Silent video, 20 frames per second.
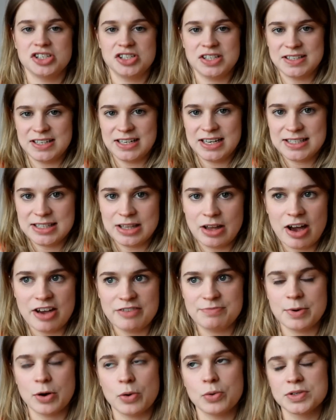She's in his
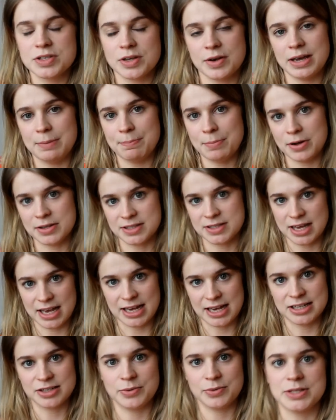life, but also he puts her
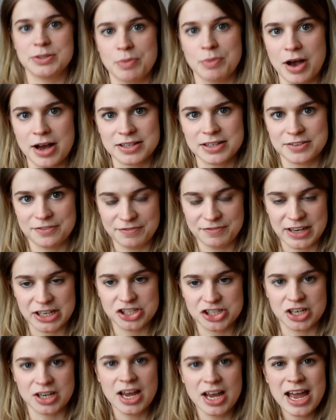into his works of
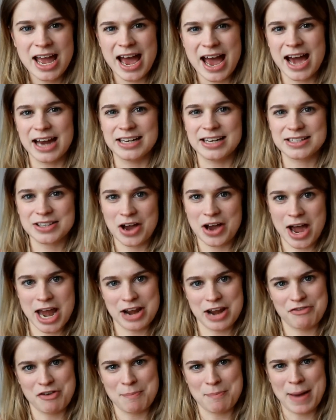fiction, and it's
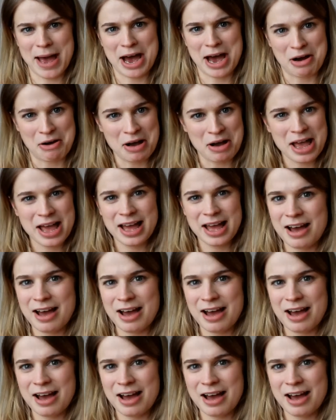kind of about,